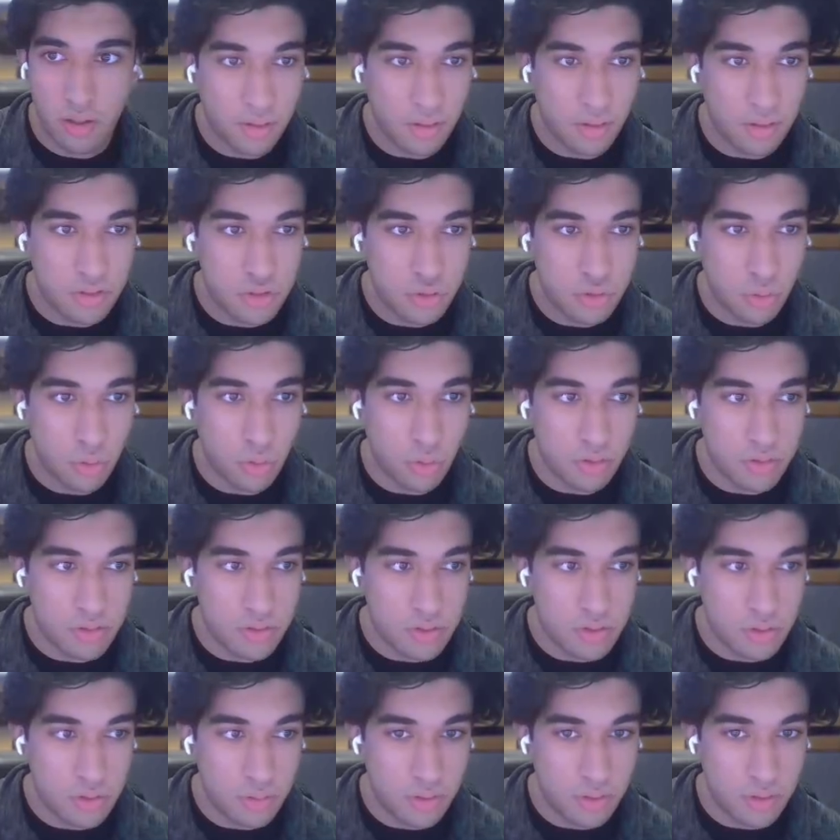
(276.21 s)
The draw
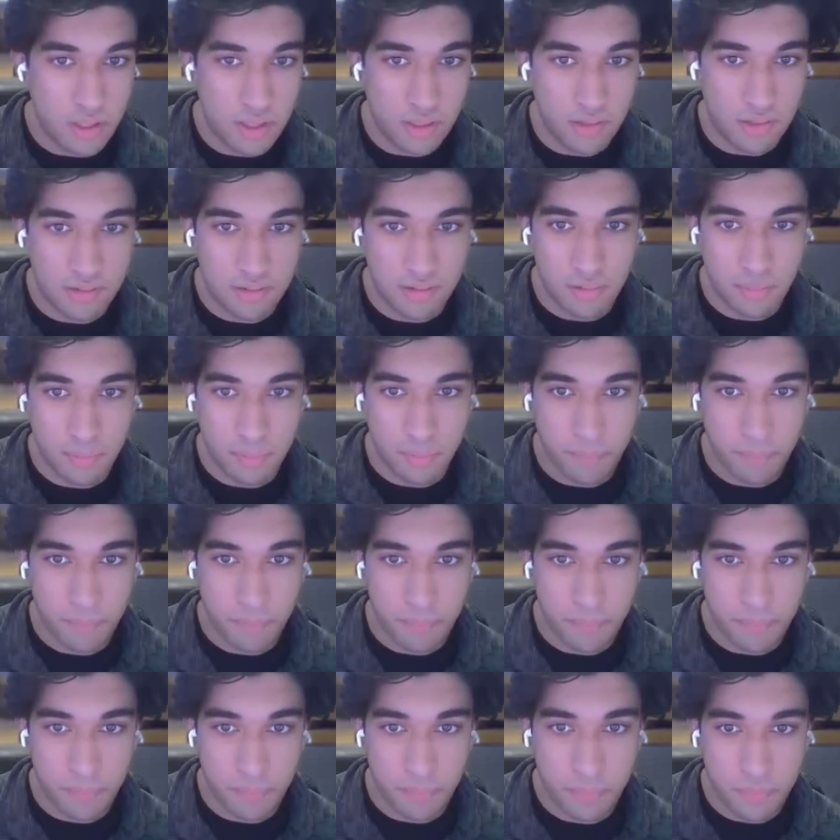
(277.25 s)
to these
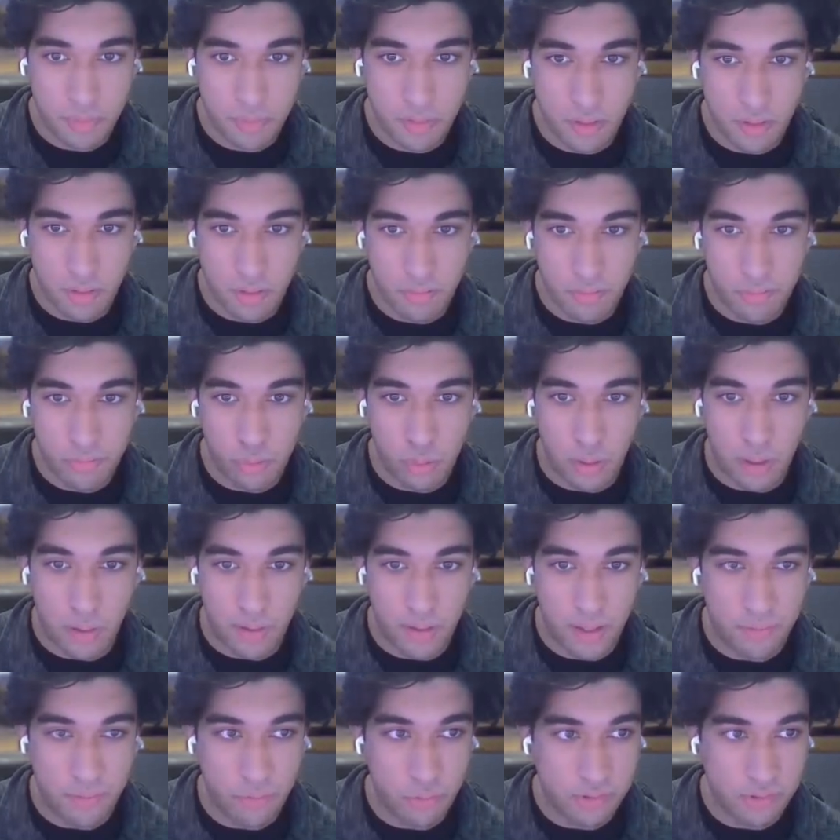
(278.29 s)

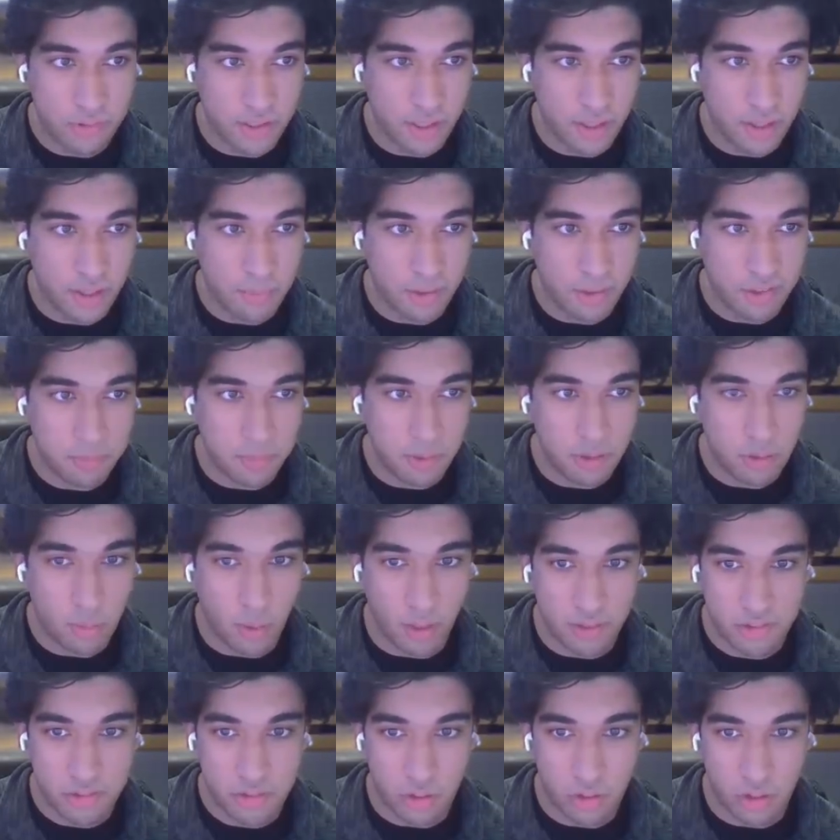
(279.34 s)
4-hour levels here must be
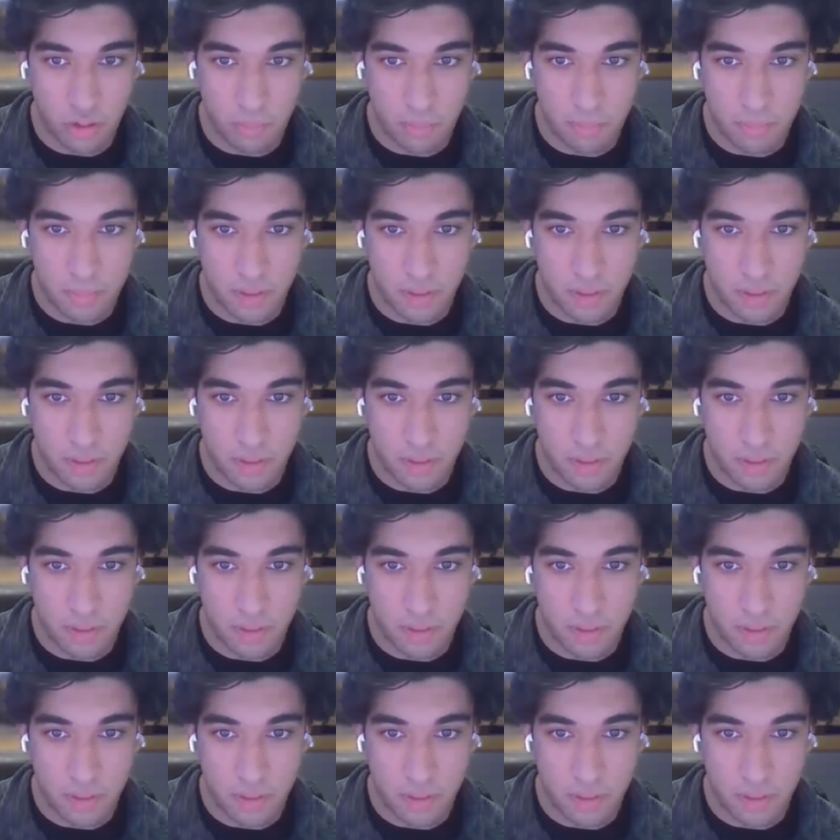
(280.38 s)
quite strong,